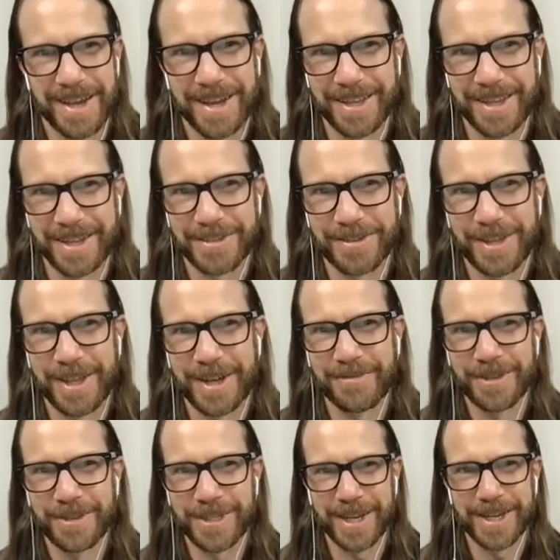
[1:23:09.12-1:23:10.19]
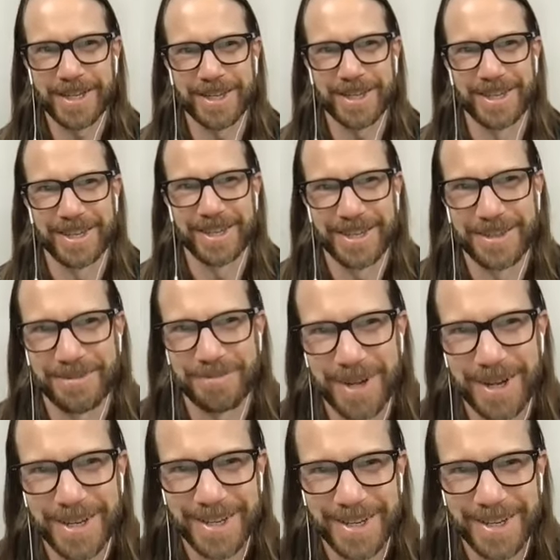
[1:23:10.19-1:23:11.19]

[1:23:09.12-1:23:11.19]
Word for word: Yeah, thanks for that invitation. Sure.